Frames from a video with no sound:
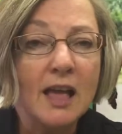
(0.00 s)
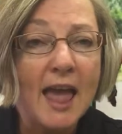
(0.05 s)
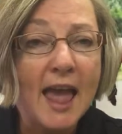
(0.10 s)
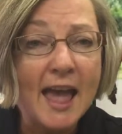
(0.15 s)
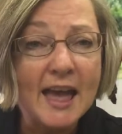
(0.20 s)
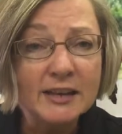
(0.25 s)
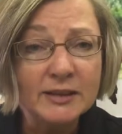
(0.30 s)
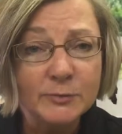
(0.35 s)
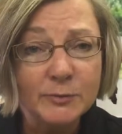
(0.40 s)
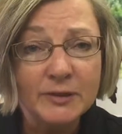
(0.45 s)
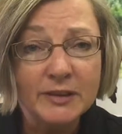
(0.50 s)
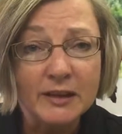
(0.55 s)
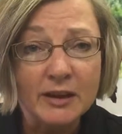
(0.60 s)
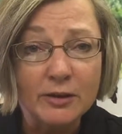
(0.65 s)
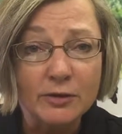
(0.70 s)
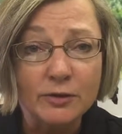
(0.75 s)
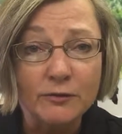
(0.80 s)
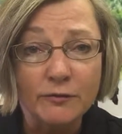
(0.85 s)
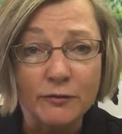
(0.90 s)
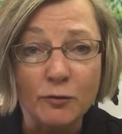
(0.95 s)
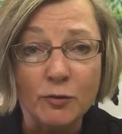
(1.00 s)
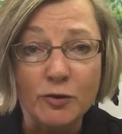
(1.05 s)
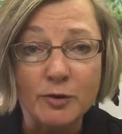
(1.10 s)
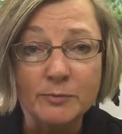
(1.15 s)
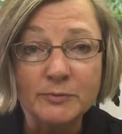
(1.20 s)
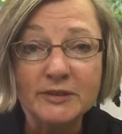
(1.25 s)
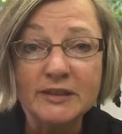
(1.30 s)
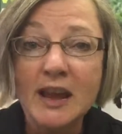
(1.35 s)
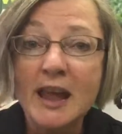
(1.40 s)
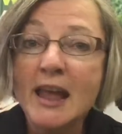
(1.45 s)
As with the other
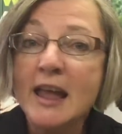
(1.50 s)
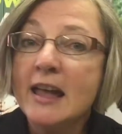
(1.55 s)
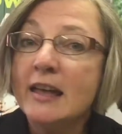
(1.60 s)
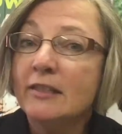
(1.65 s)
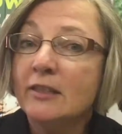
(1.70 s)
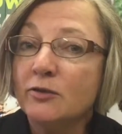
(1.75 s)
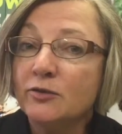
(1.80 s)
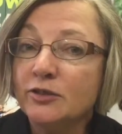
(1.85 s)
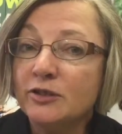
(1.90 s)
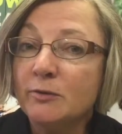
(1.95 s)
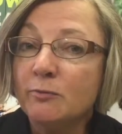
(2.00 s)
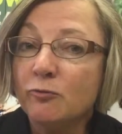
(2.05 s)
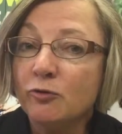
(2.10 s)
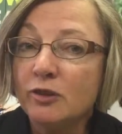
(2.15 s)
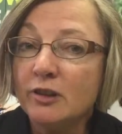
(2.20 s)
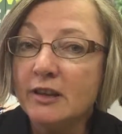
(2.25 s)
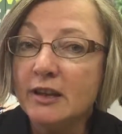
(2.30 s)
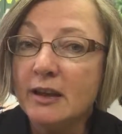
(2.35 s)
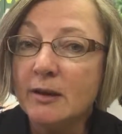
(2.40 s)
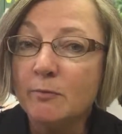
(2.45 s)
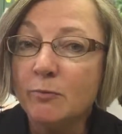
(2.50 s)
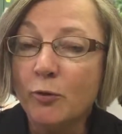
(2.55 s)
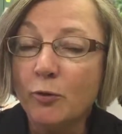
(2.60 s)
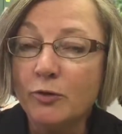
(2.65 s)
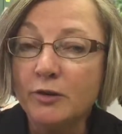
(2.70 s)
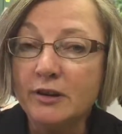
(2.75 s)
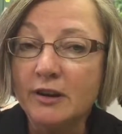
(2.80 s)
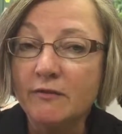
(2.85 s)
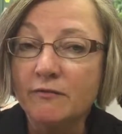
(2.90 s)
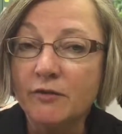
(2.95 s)
forms, there's some really
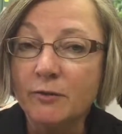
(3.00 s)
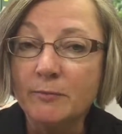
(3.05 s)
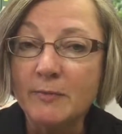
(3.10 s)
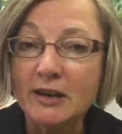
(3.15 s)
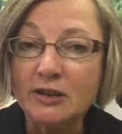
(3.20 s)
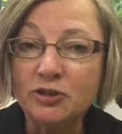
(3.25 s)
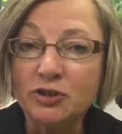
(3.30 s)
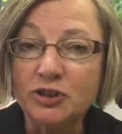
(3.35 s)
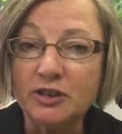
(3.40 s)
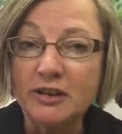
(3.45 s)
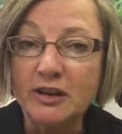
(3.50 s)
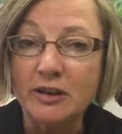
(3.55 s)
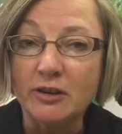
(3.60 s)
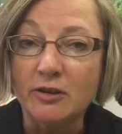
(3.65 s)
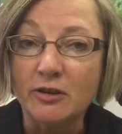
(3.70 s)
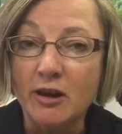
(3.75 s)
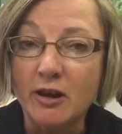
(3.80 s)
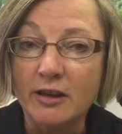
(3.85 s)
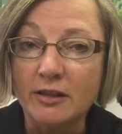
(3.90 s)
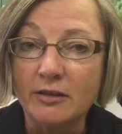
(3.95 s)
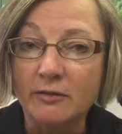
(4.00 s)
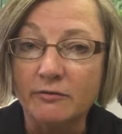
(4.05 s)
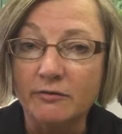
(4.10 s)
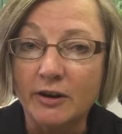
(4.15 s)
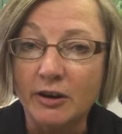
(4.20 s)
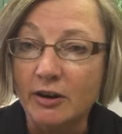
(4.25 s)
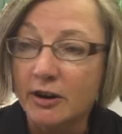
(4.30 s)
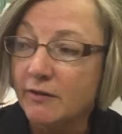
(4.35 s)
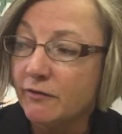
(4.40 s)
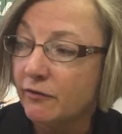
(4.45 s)
important information here on the
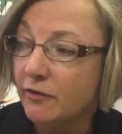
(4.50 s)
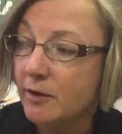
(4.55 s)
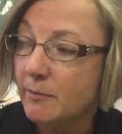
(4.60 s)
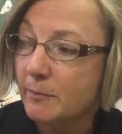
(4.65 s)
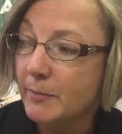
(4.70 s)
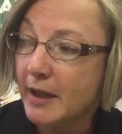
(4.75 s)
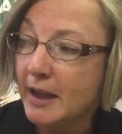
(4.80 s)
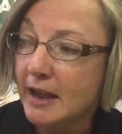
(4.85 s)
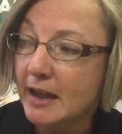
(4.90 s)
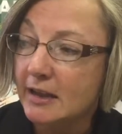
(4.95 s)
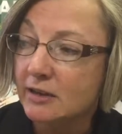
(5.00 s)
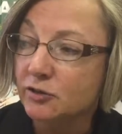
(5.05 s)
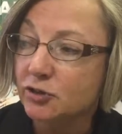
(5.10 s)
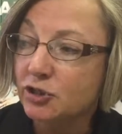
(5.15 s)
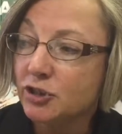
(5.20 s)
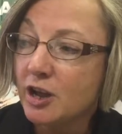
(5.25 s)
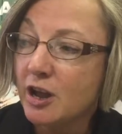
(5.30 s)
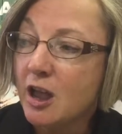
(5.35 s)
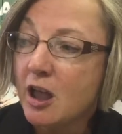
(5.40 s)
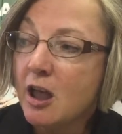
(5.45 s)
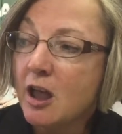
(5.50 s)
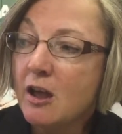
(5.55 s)
very front page.